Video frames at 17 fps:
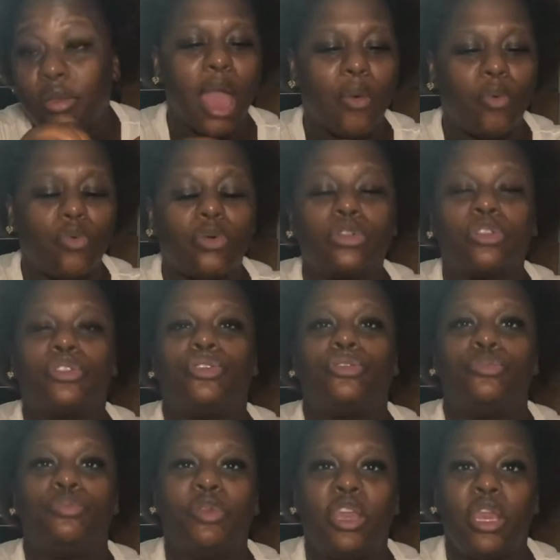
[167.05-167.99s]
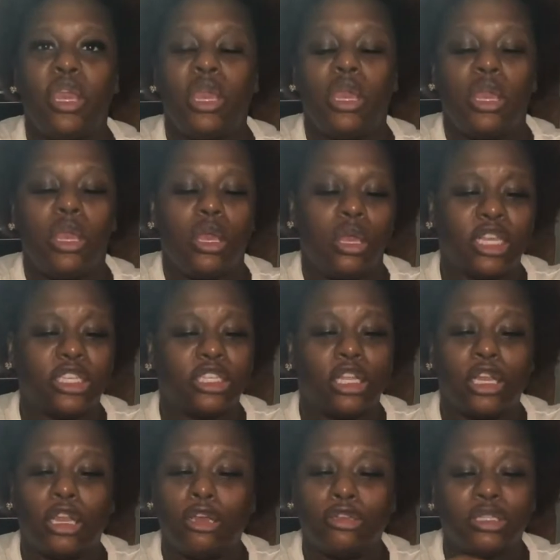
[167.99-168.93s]
I want to be as
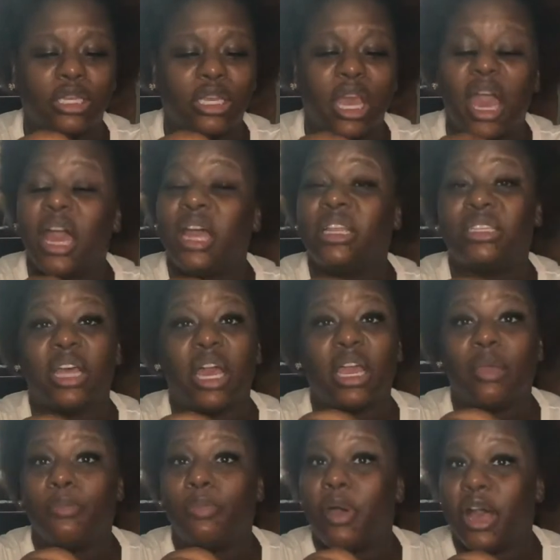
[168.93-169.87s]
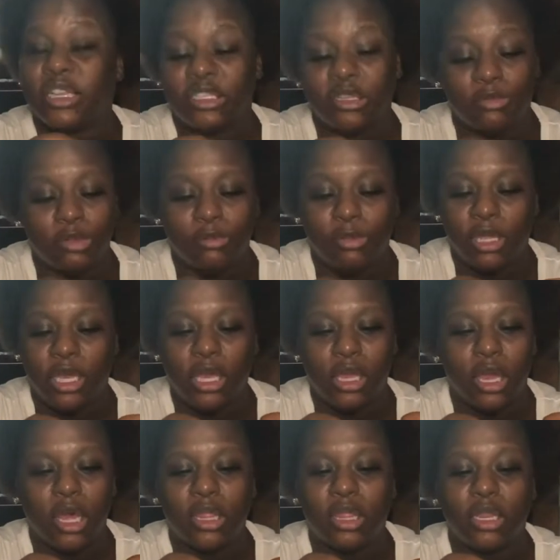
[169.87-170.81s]
close to God as I can possibly
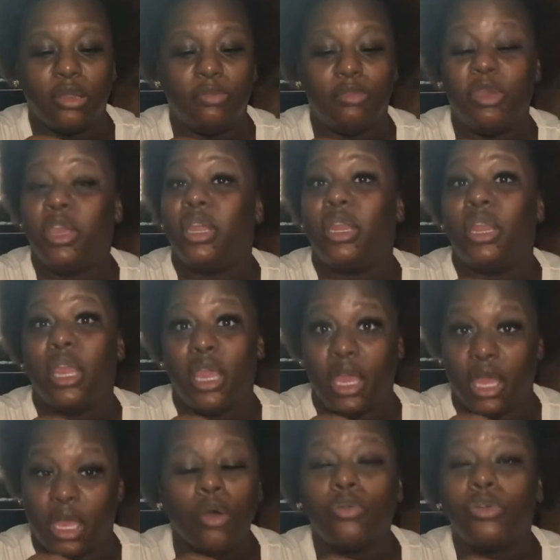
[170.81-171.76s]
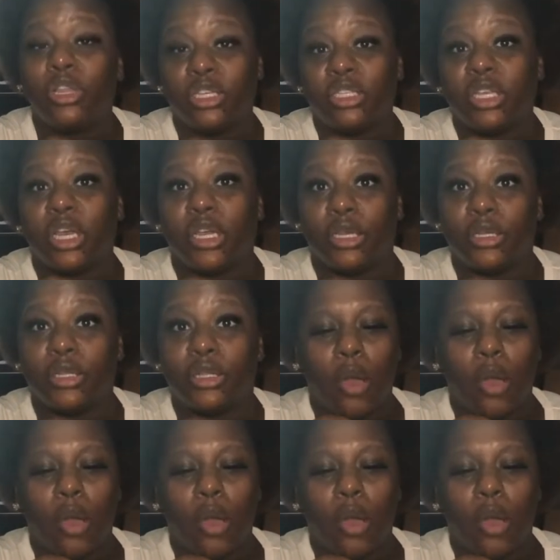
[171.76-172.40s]
be other than being dead on this earth.